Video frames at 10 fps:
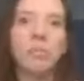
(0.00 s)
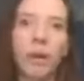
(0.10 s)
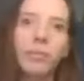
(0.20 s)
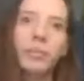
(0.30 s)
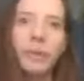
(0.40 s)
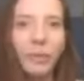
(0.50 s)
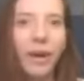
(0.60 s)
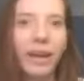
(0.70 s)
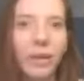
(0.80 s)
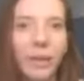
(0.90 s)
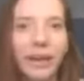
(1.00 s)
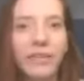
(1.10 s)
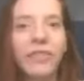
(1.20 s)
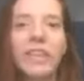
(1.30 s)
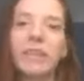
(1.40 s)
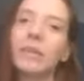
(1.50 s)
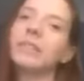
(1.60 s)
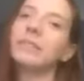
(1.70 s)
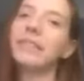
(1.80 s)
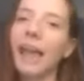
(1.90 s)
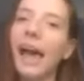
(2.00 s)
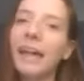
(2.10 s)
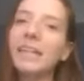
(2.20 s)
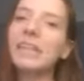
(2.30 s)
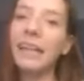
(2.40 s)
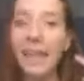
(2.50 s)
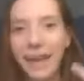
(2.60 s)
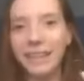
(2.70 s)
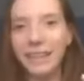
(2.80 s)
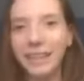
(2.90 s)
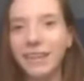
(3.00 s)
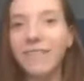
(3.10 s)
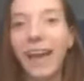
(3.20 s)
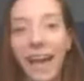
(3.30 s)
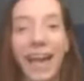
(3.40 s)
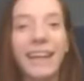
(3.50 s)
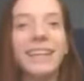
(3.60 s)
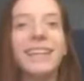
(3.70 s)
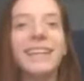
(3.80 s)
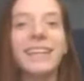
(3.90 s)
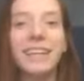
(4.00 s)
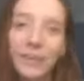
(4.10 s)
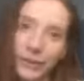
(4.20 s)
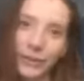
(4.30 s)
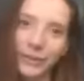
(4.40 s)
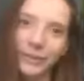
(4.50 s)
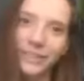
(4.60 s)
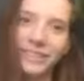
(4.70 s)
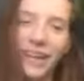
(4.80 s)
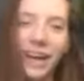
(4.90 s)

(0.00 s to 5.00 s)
is probably why I waited for this one to be last, because I can't think of any clues.